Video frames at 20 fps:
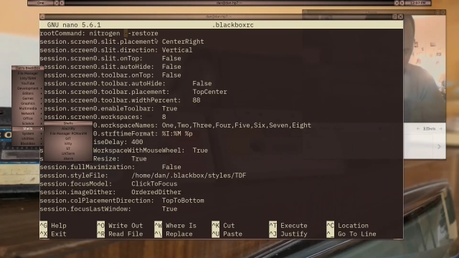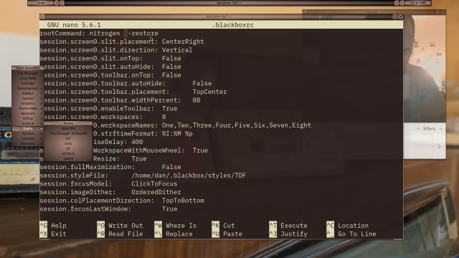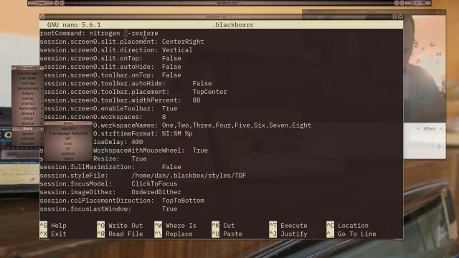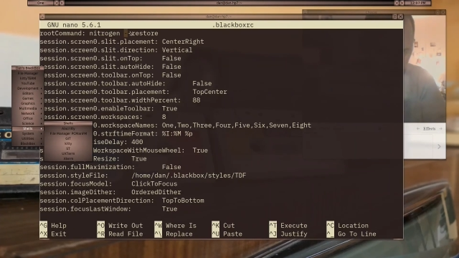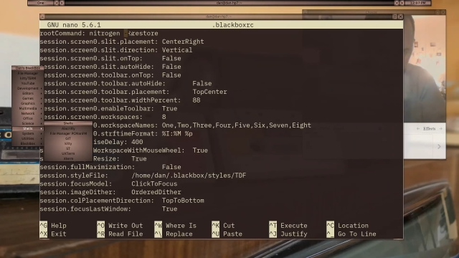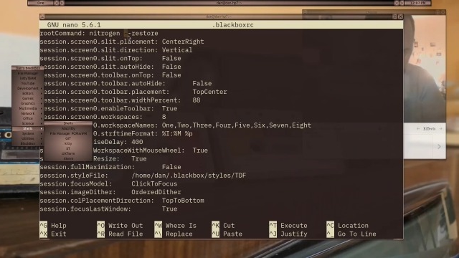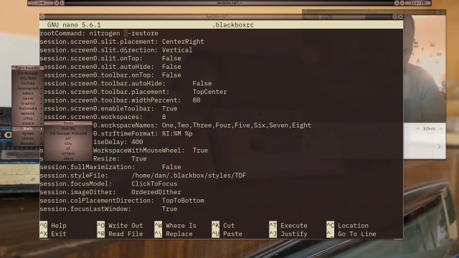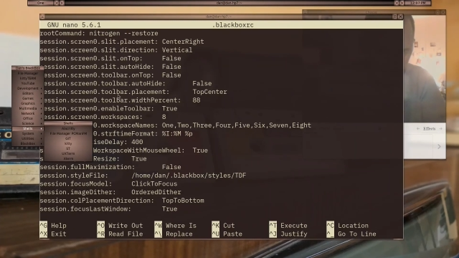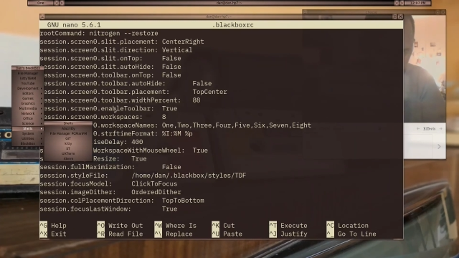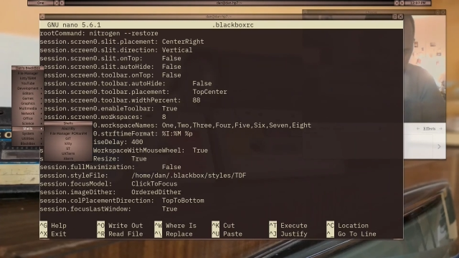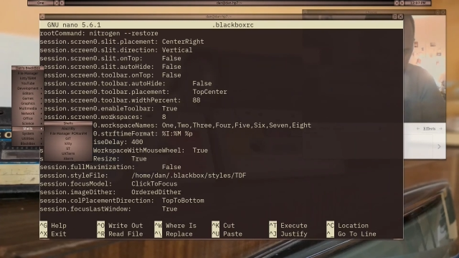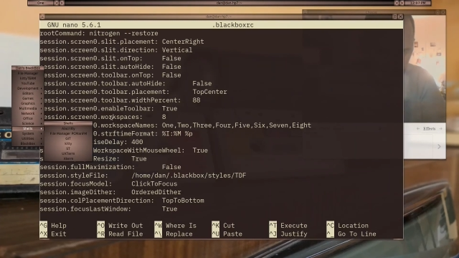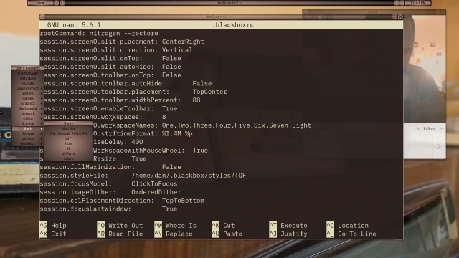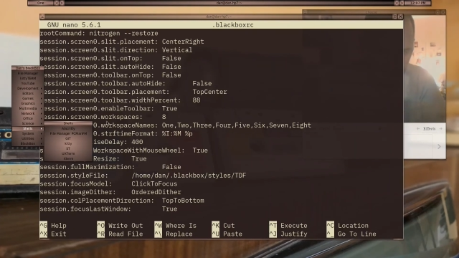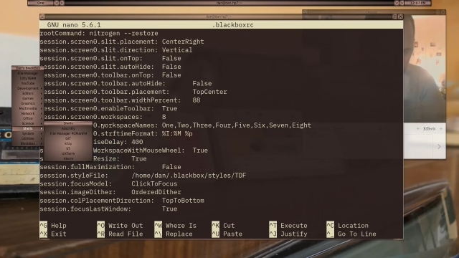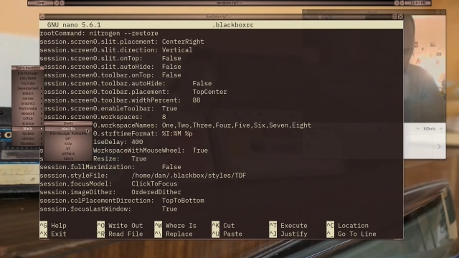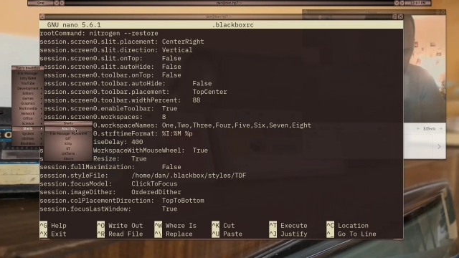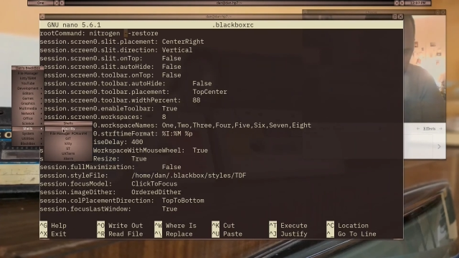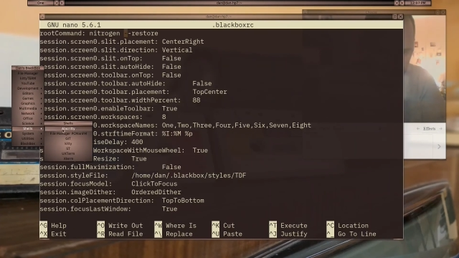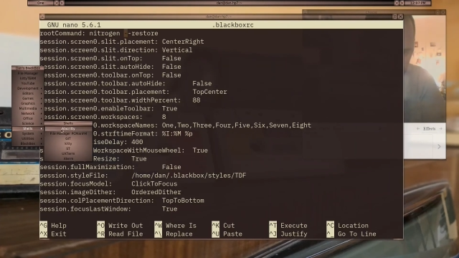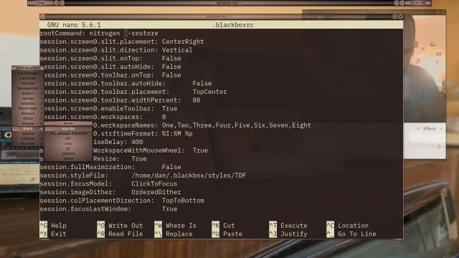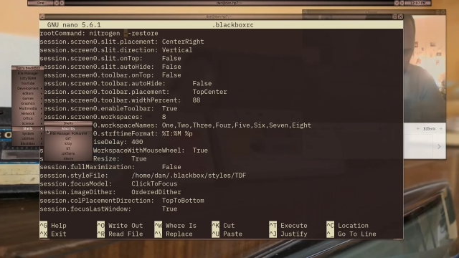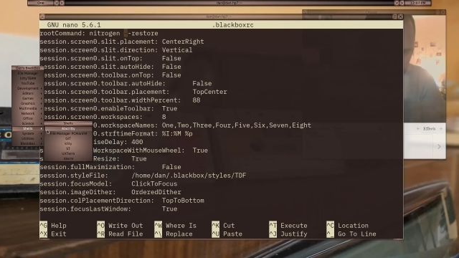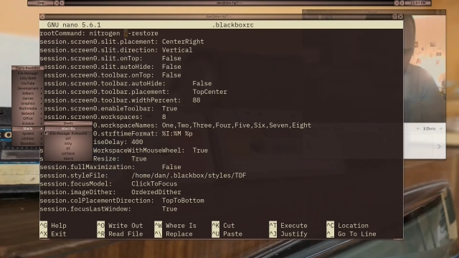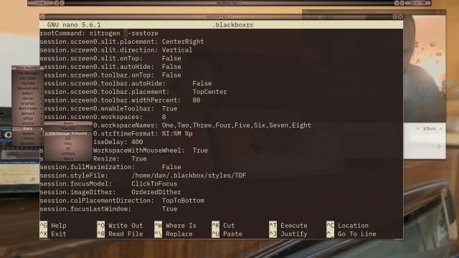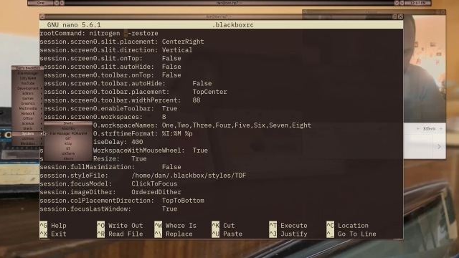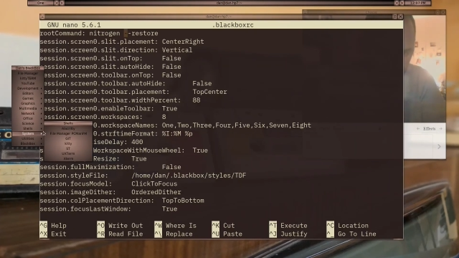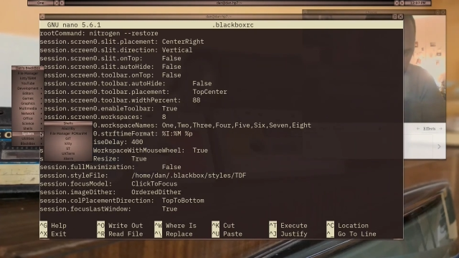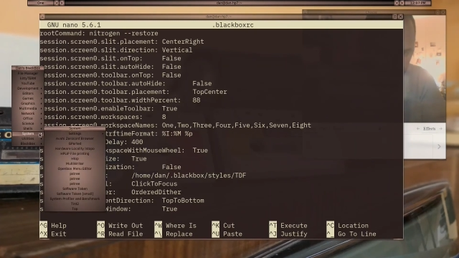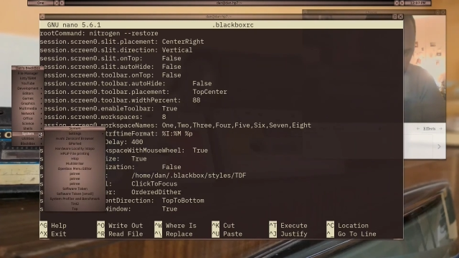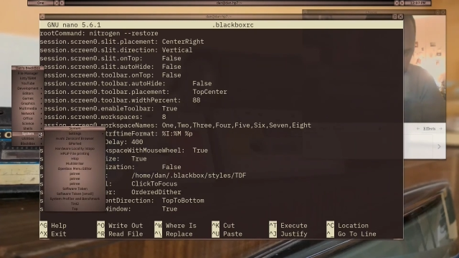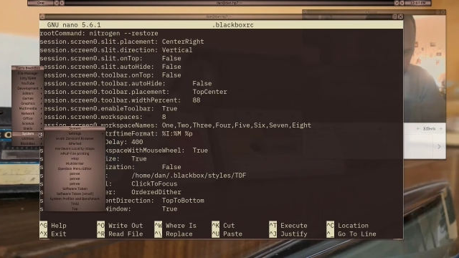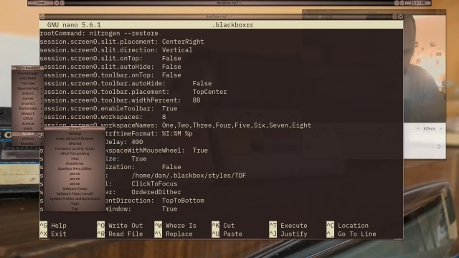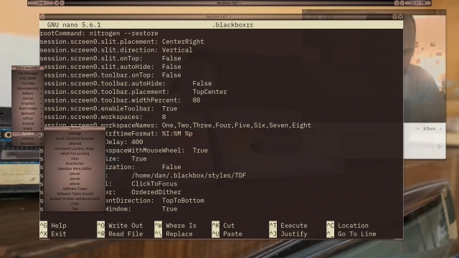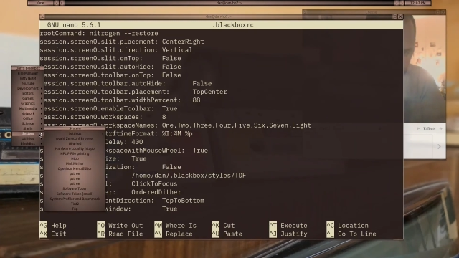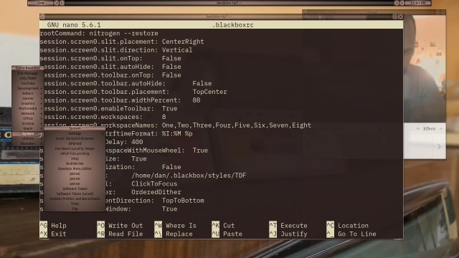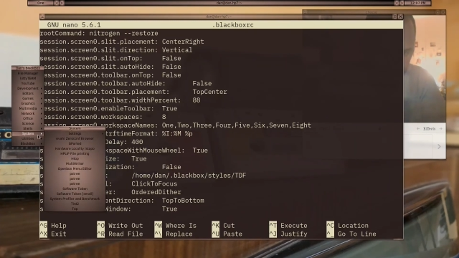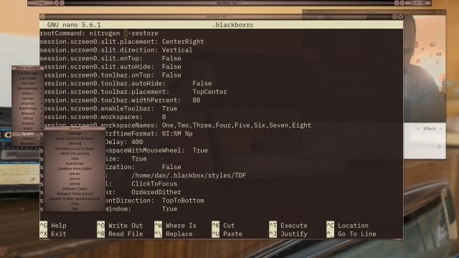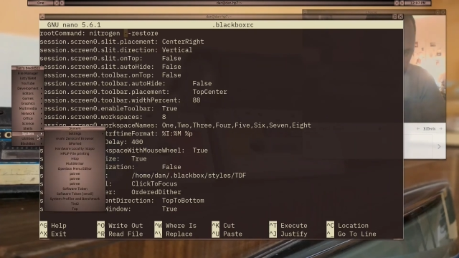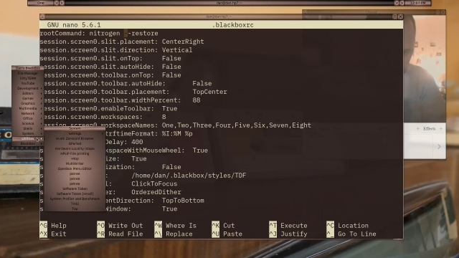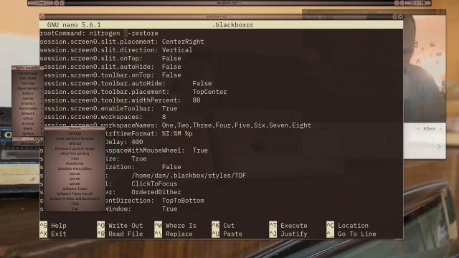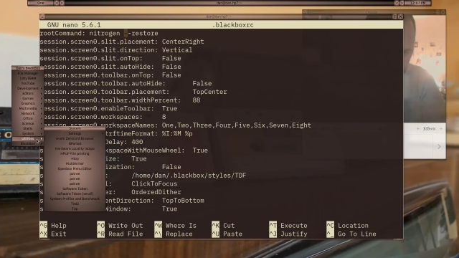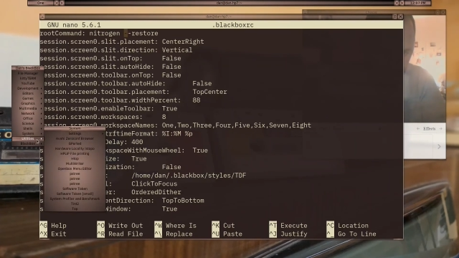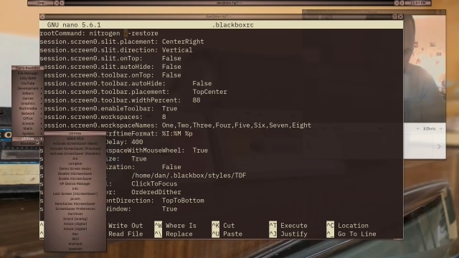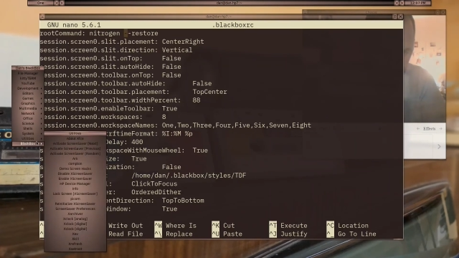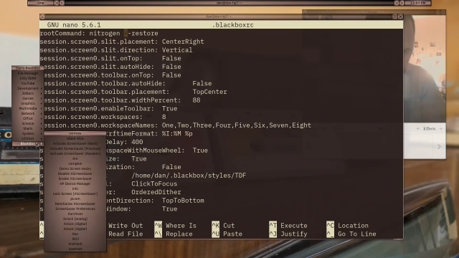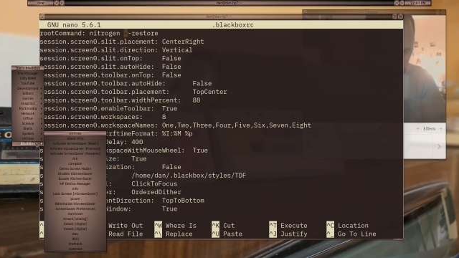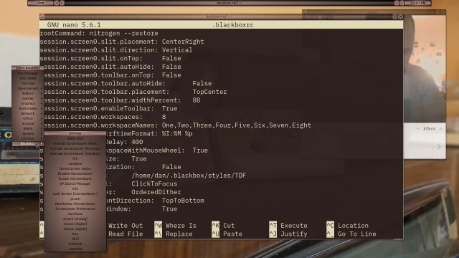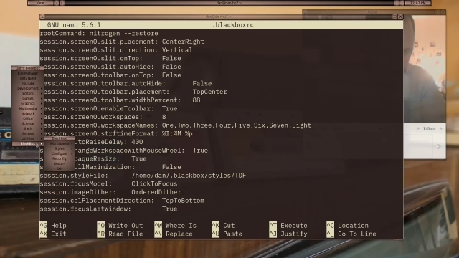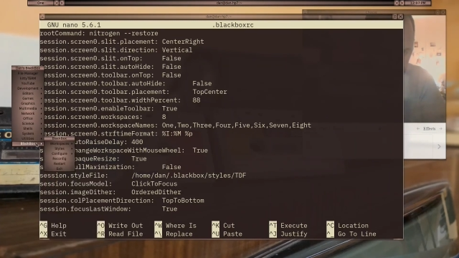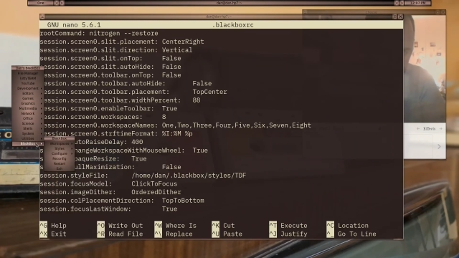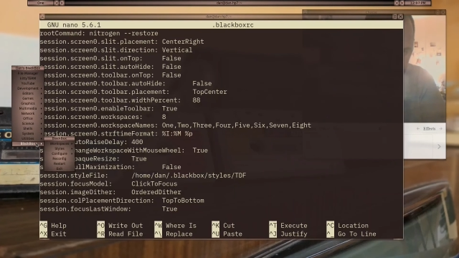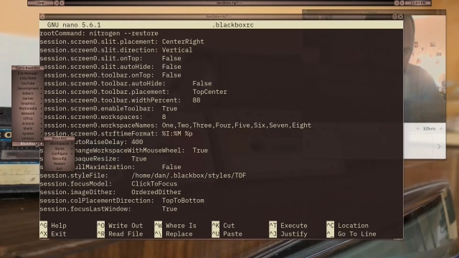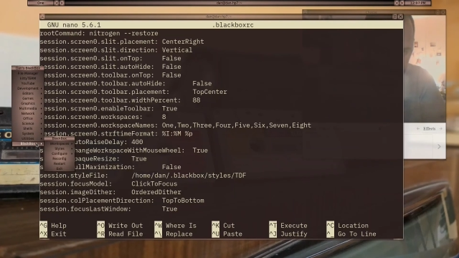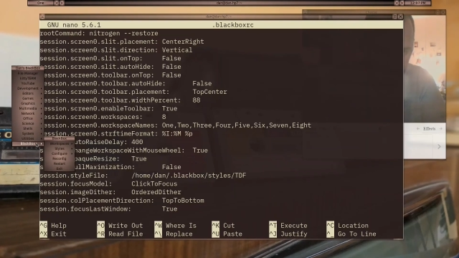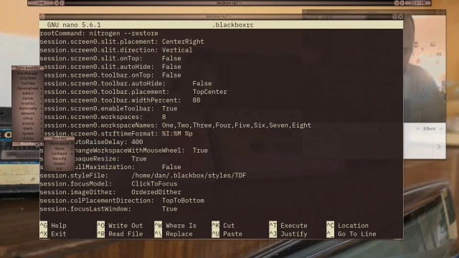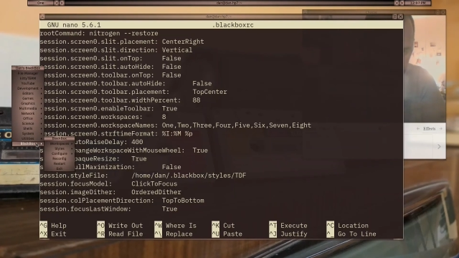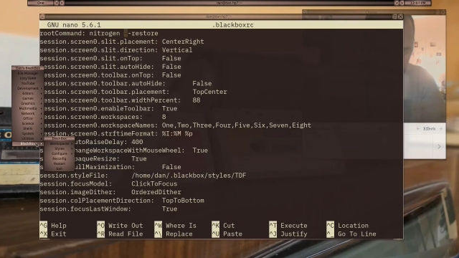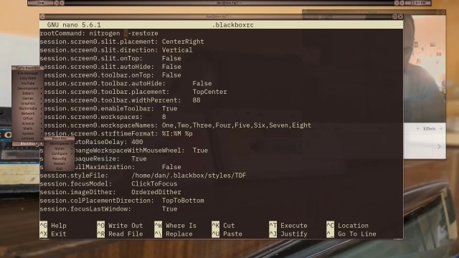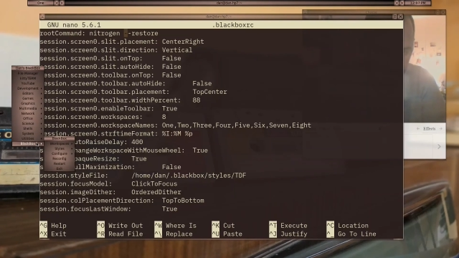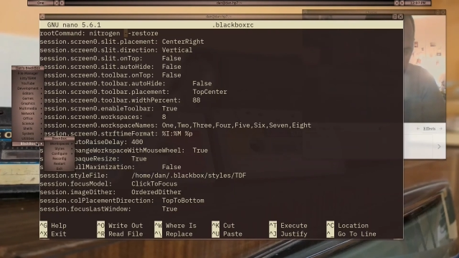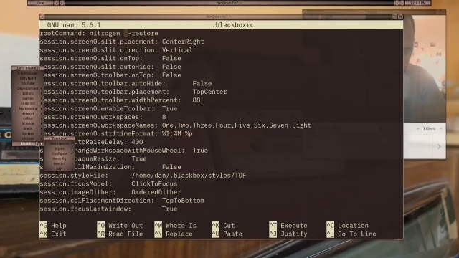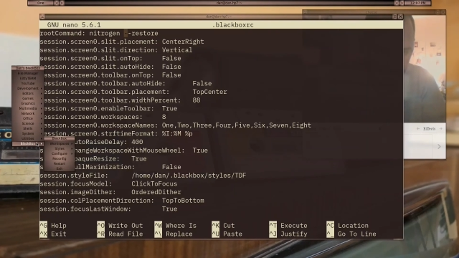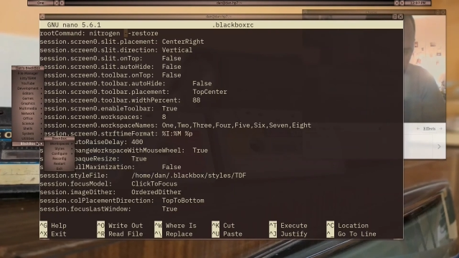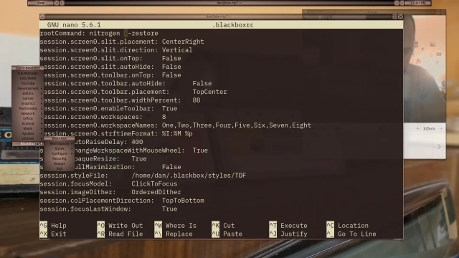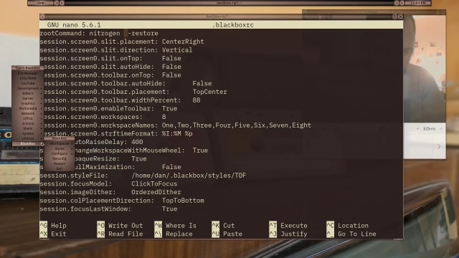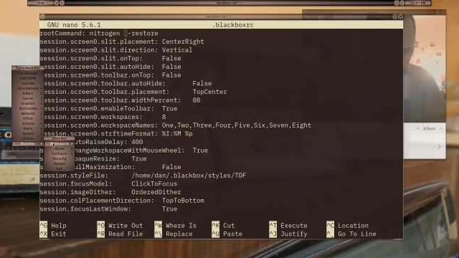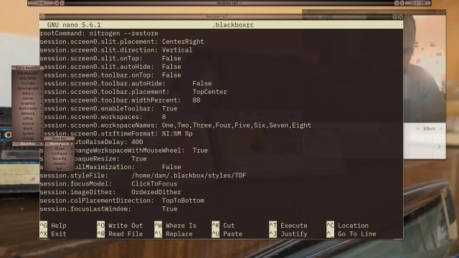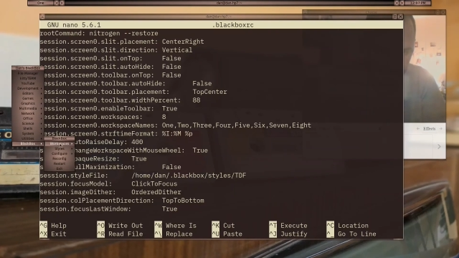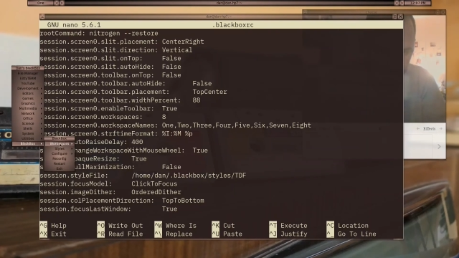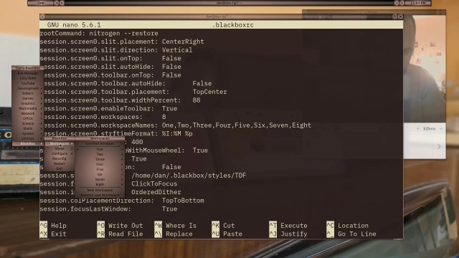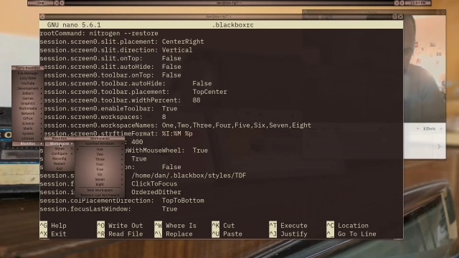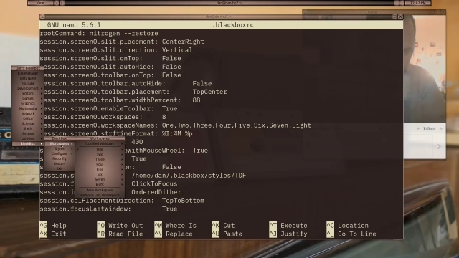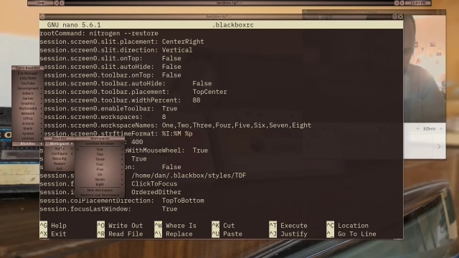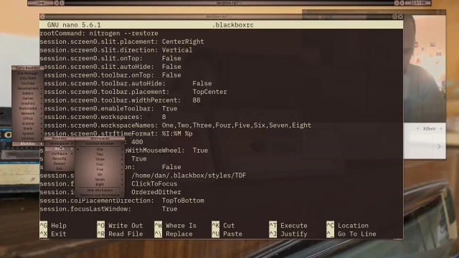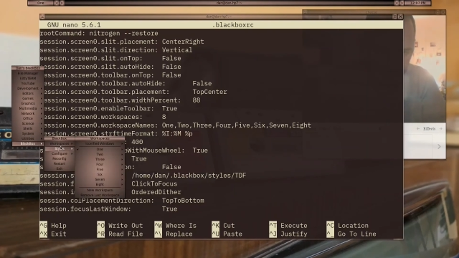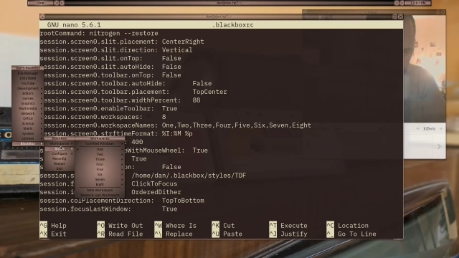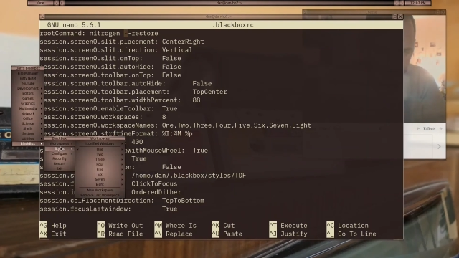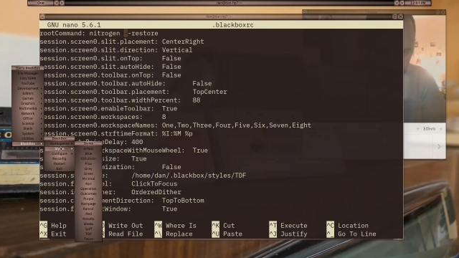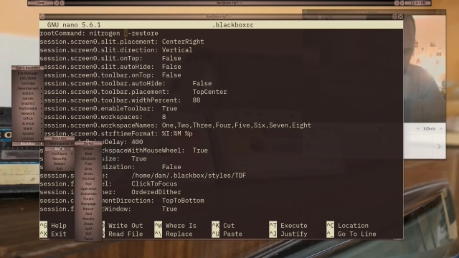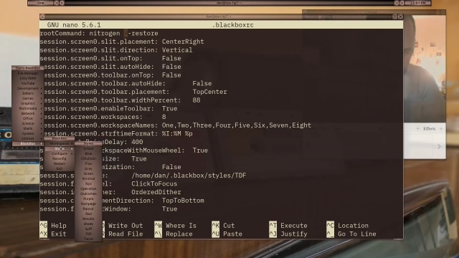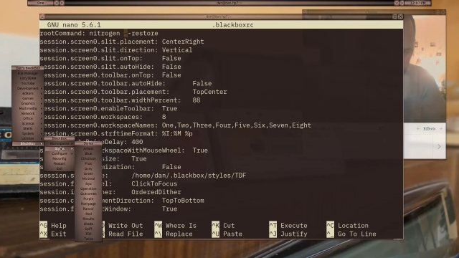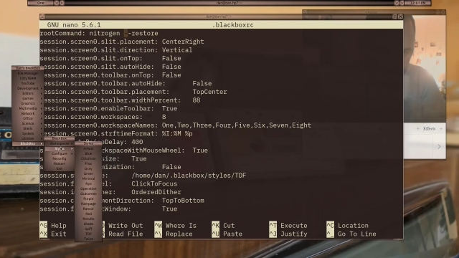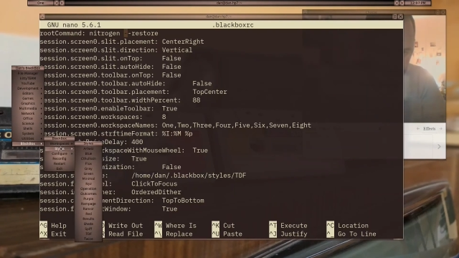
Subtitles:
No face is visible, so there are no lips to read.